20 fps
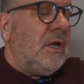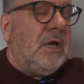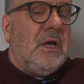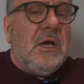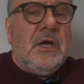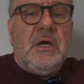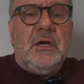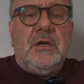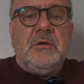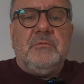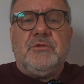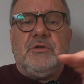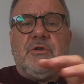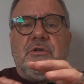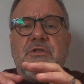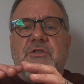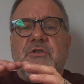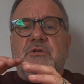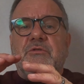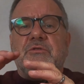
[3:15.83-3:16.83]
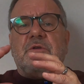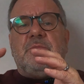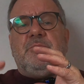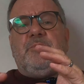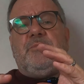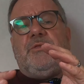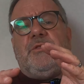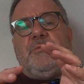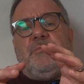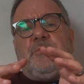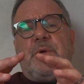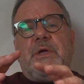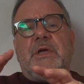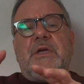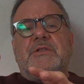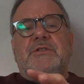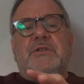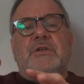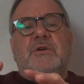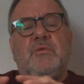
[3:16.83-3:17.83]
So it shows you the
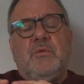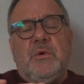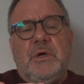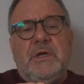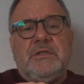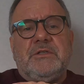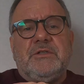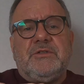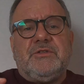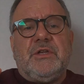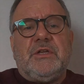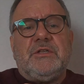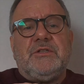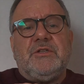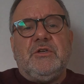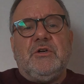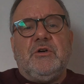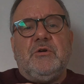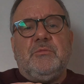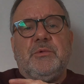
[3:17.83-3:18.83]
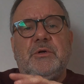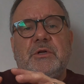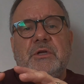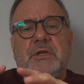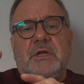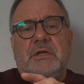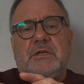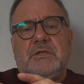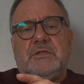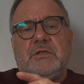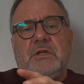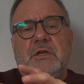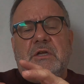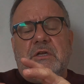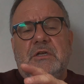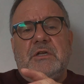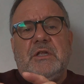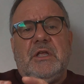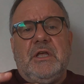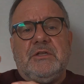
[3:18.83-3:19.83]
basic way to set it up and
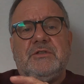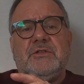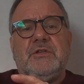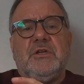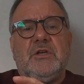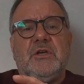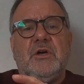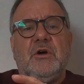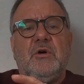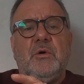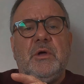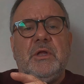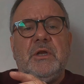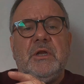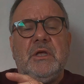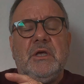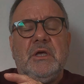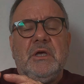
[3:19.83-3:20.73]
gets you going,